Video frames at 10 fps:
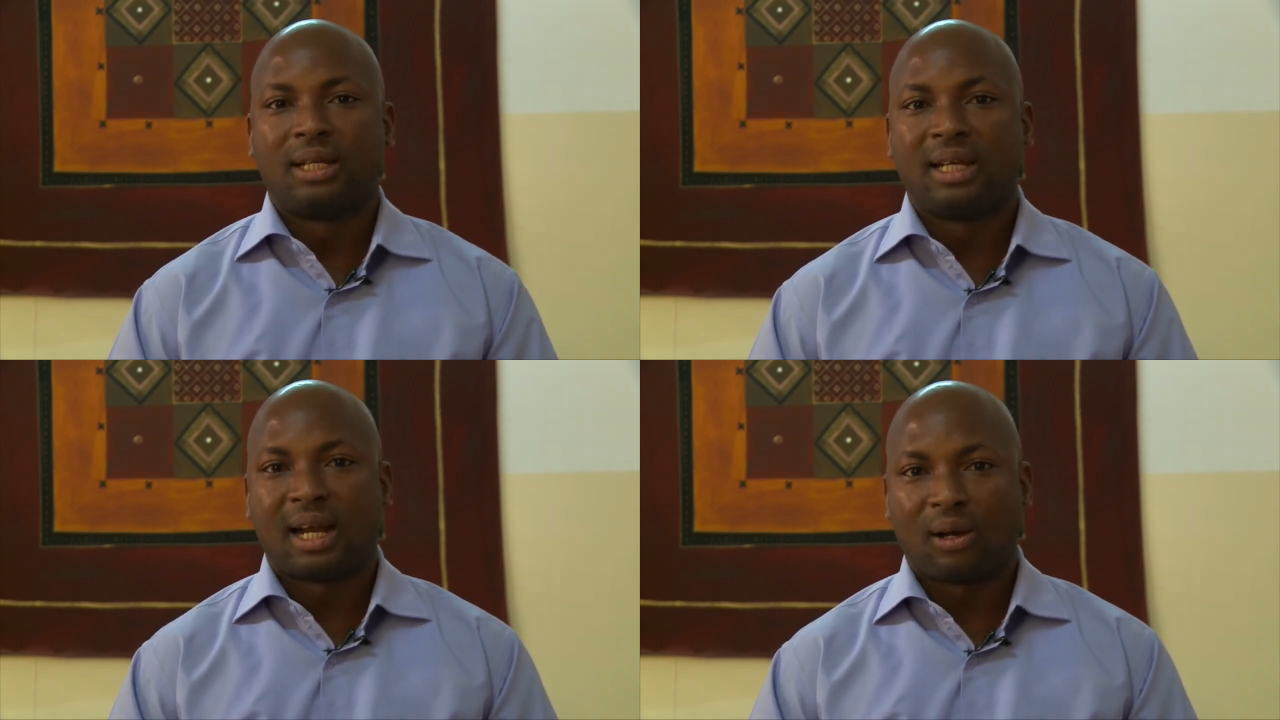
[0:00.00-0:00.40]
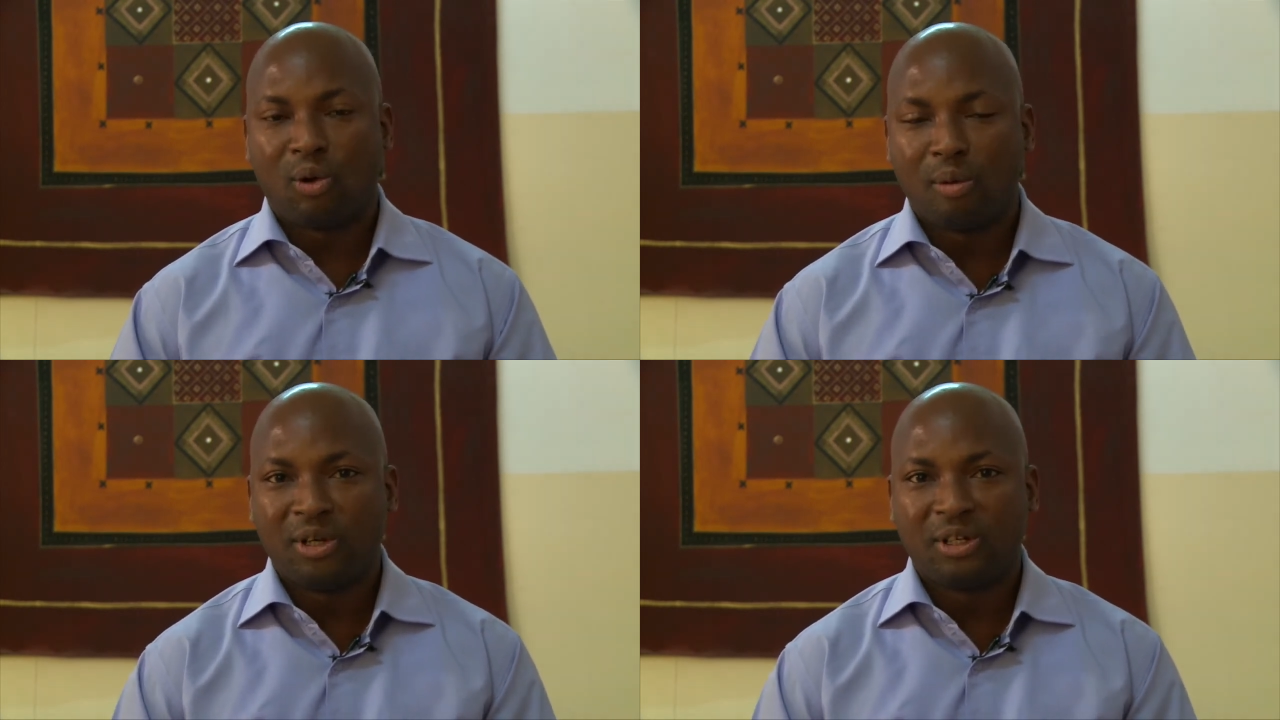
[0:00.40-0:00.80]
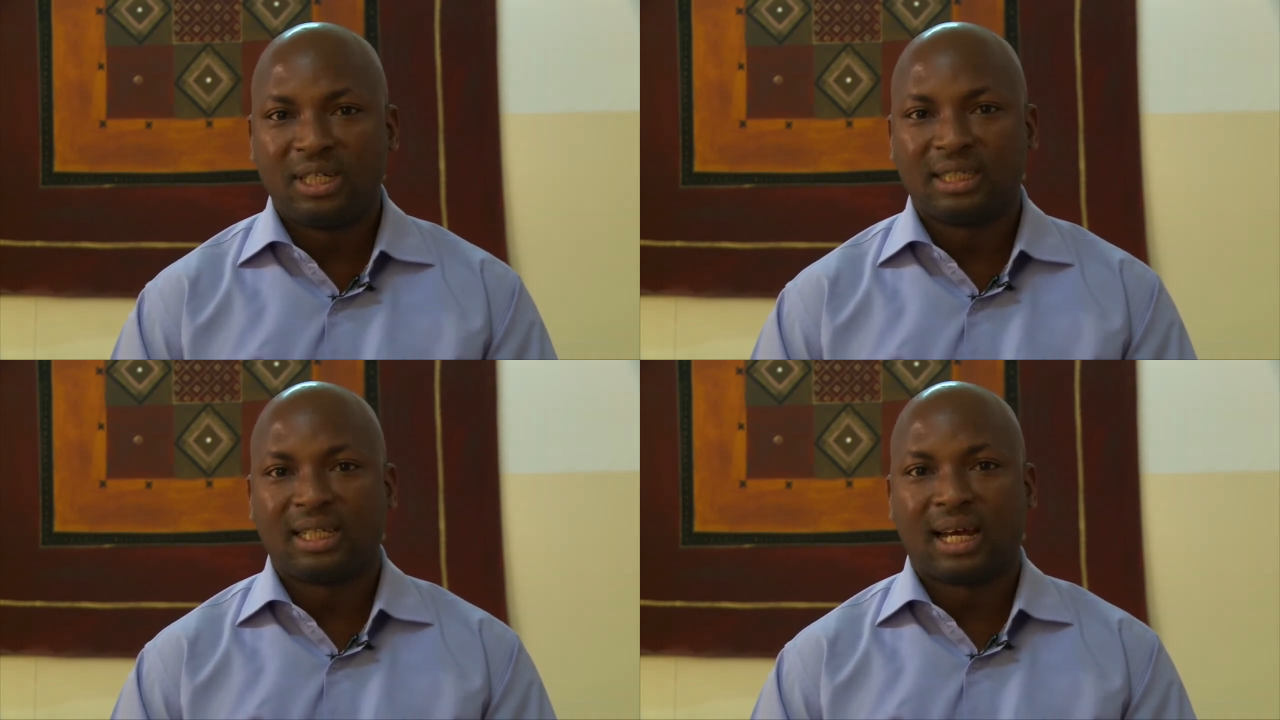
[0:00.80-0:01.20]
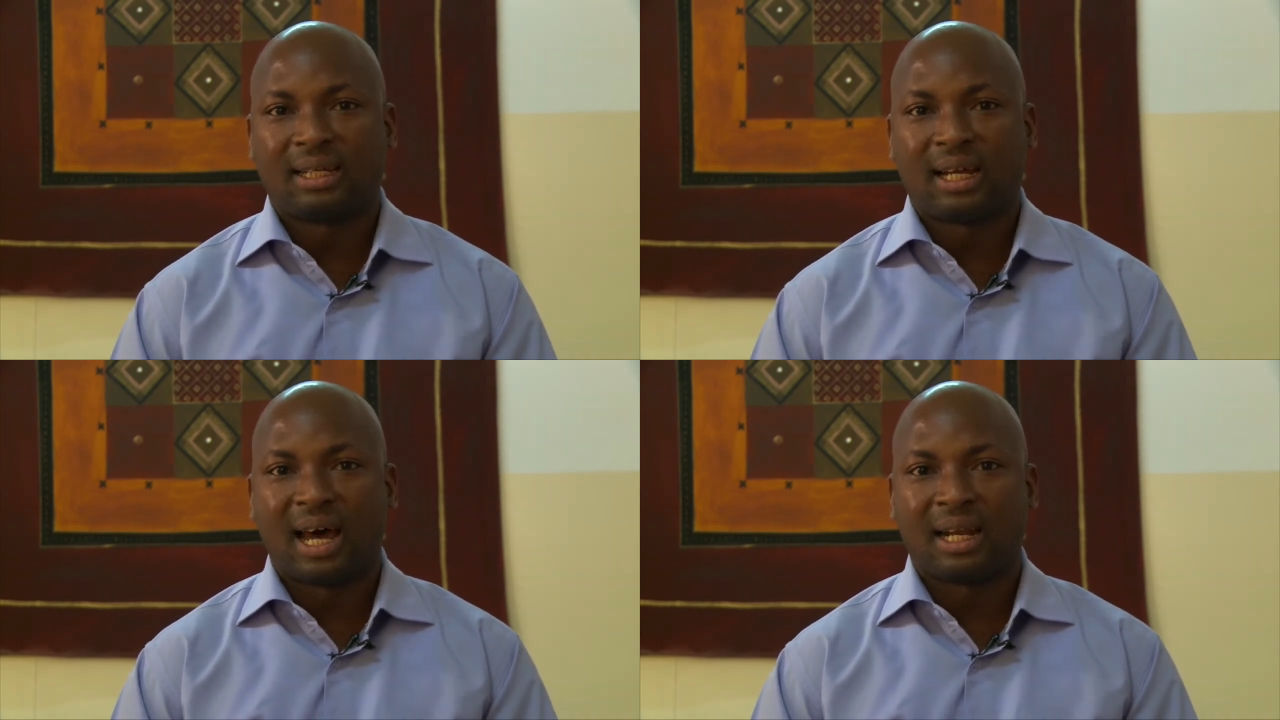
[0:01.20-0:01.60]
There are communities
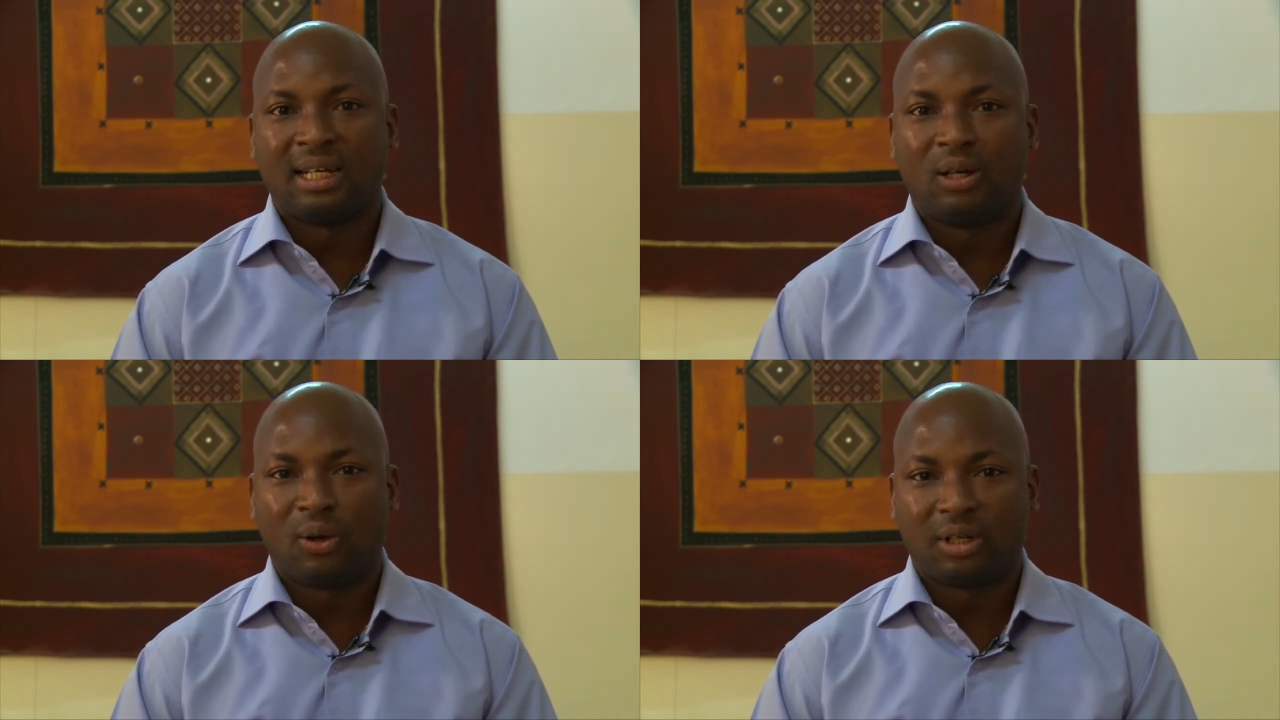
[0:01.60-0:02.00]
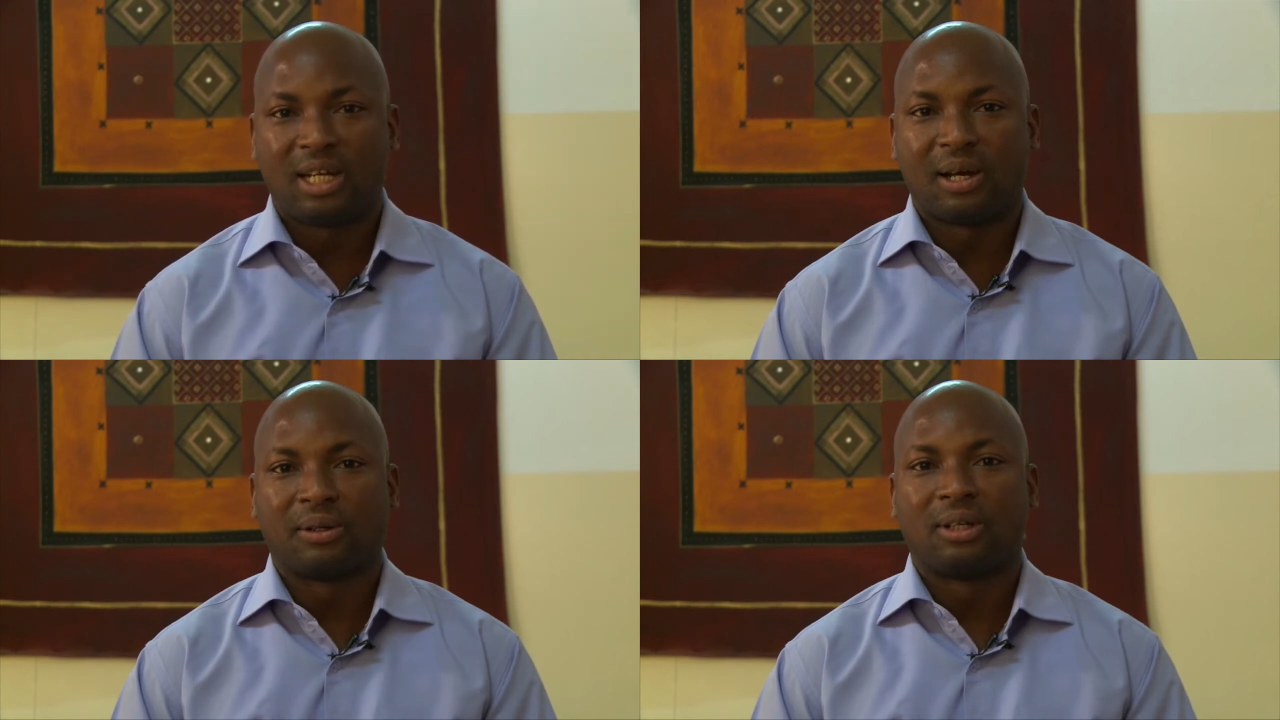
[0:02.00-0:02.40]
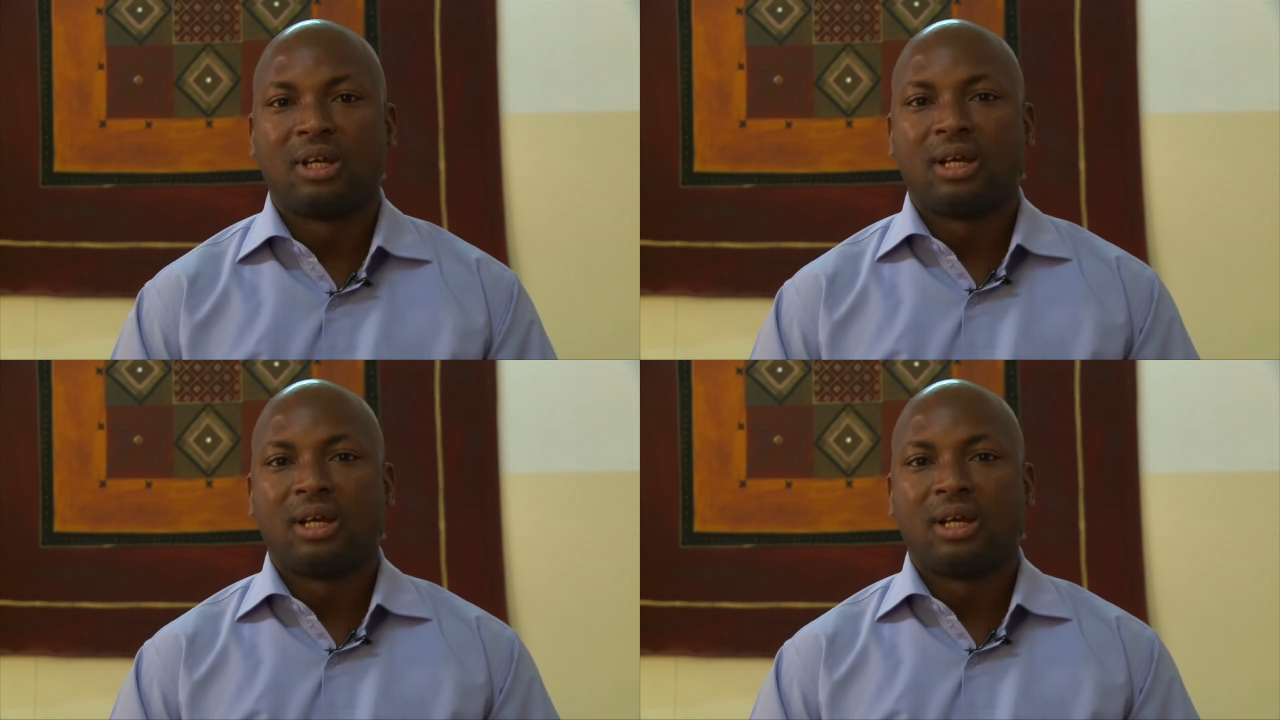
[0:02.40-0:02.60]
that are in lockdown.